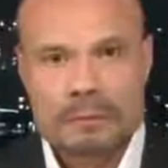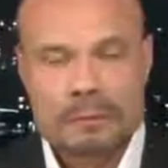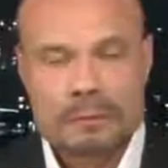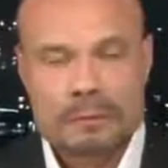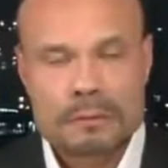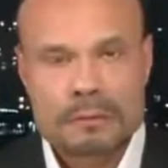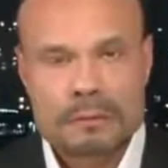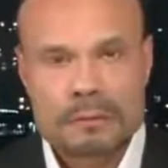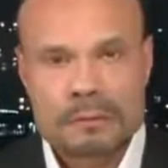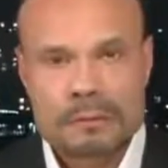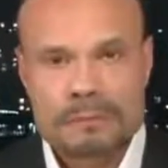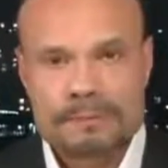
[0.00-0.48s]

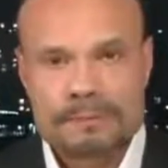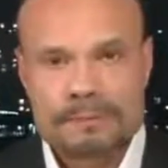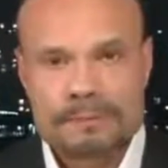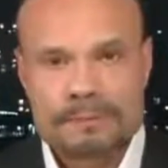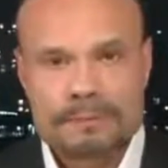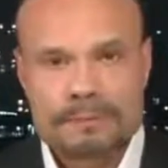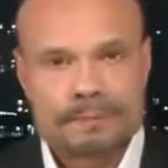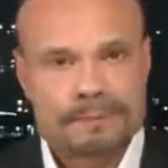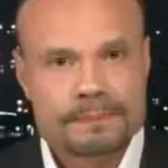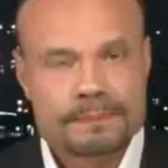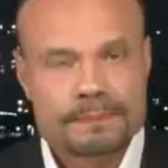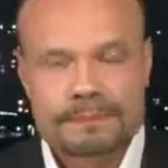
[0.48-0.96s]

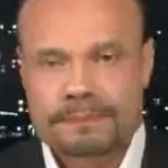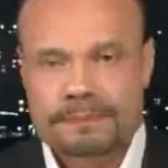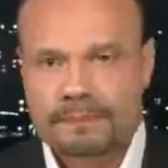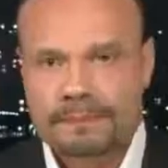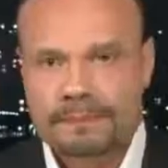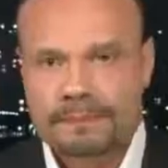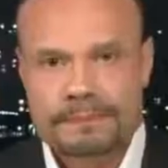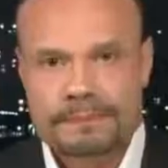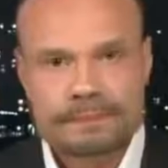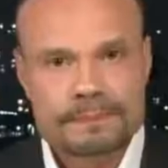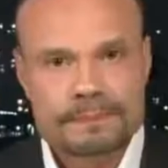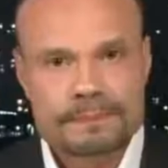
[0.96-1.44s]

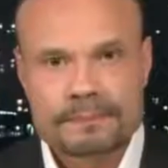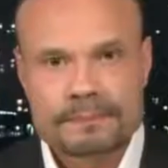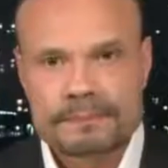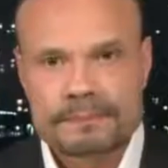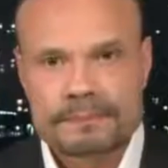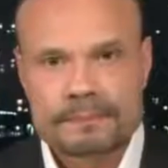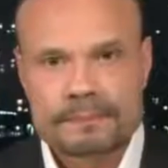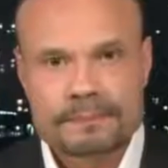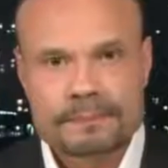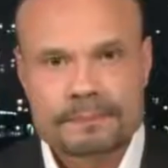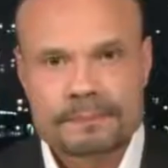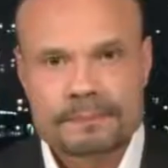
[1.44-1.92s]

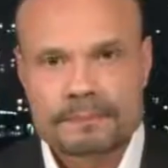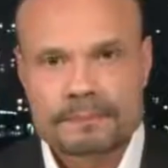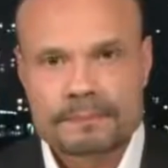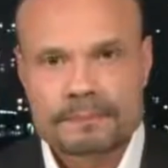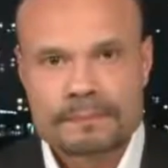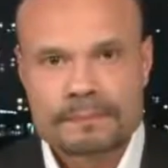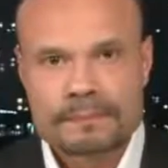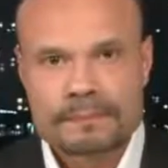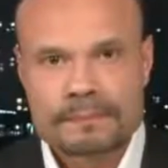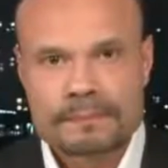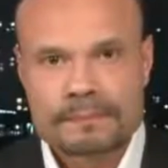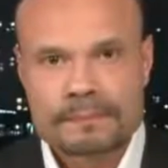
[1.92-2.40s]

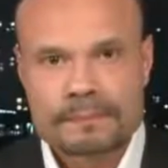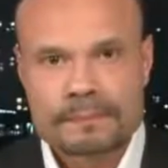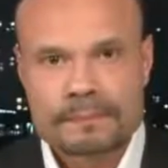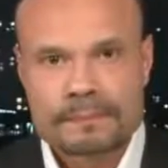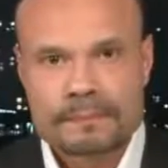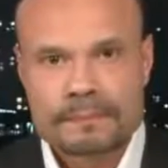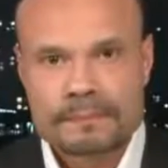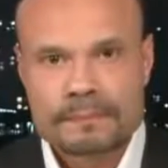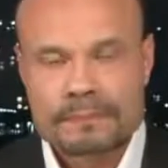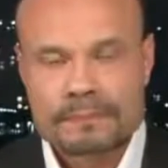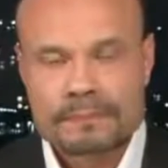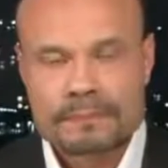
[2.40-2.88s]

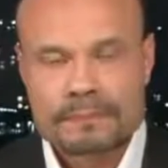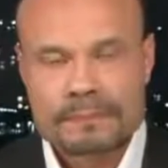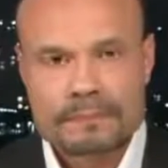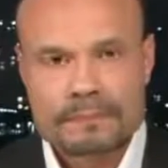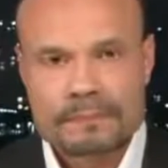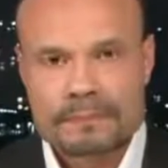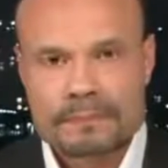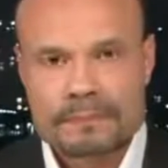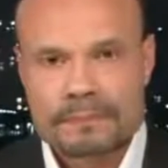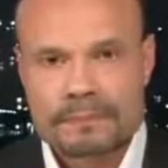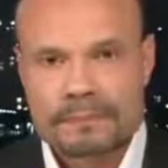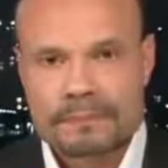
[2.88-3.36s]

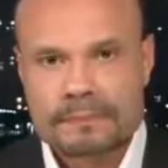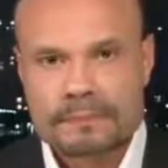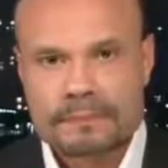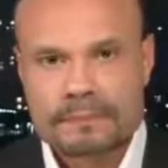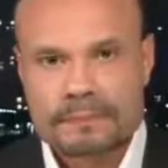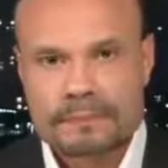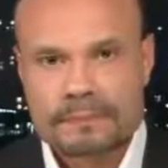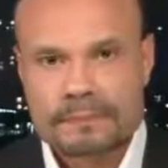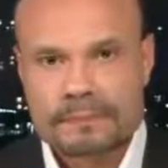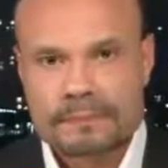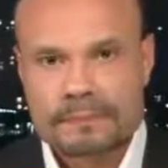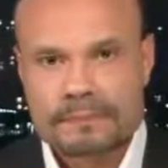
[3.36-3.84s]

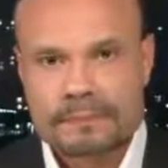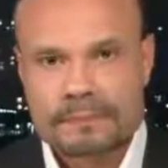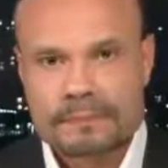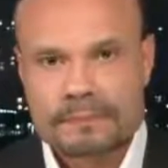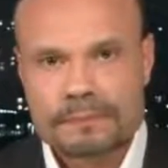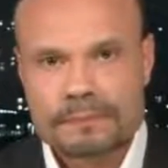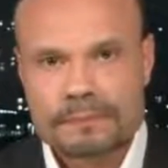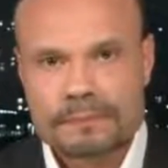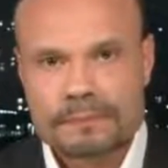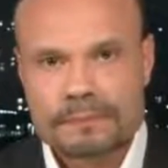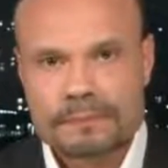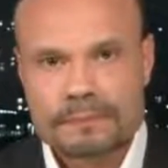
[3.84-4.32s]

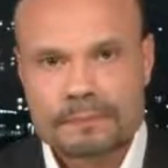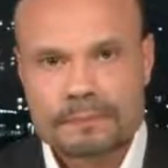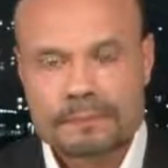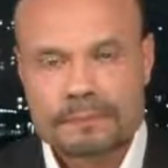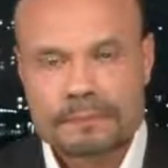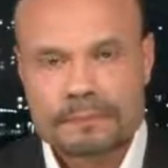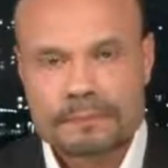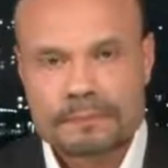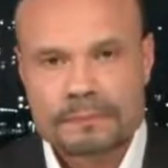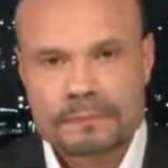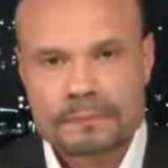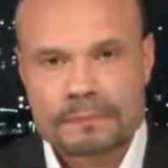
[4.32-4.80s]

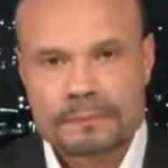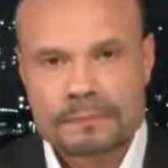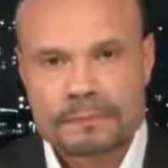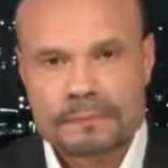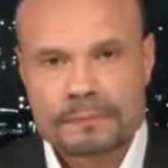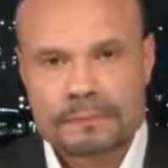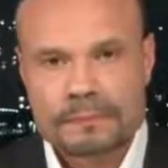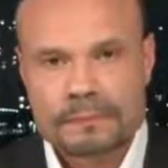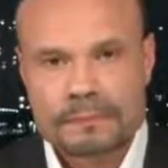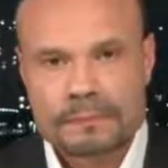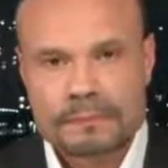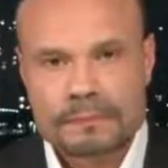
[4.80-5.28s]

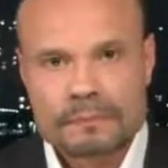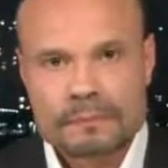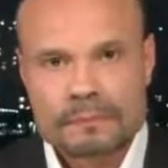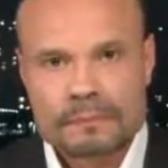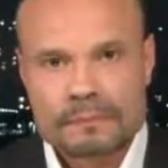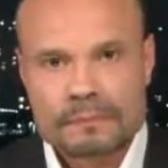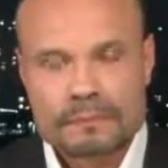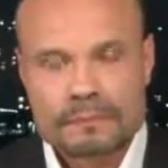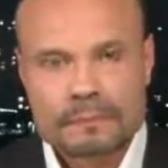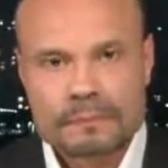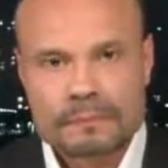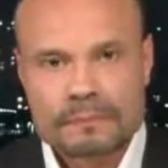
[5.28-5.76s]

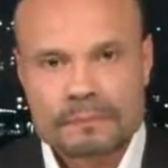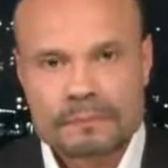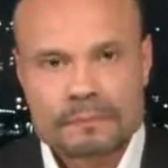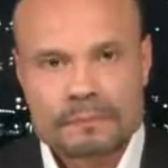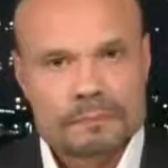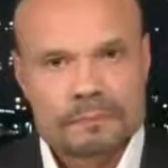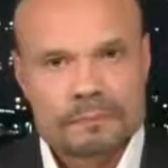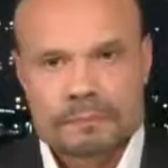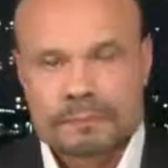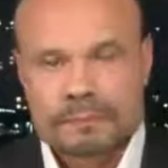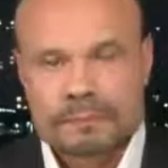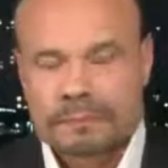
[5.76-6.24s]

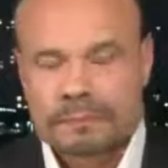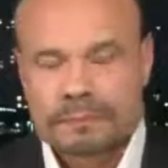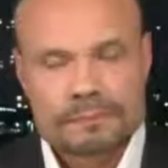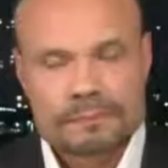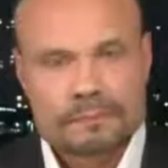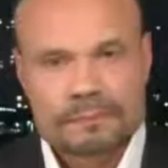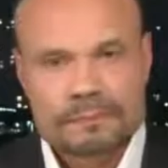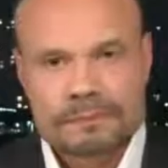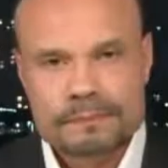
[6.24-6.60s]
The person shown says nothing.